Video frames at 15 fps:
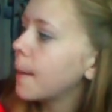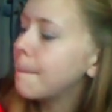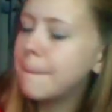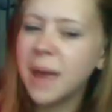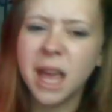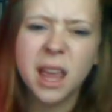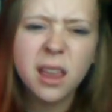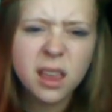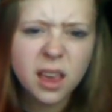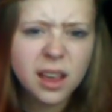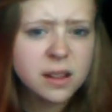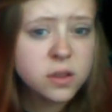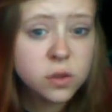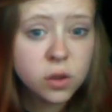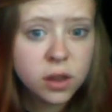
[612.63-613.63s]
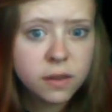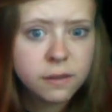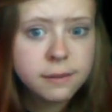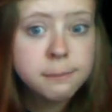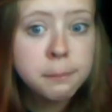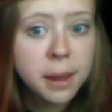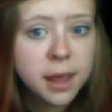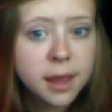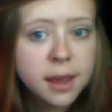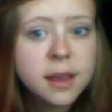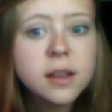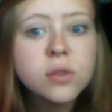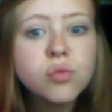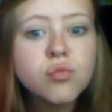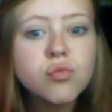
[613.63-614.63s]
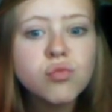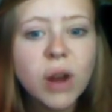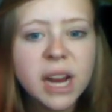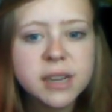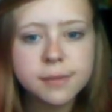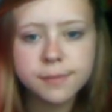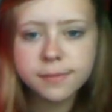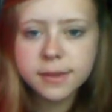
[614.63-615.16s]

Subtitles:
Pink, it's not even pink, it's red.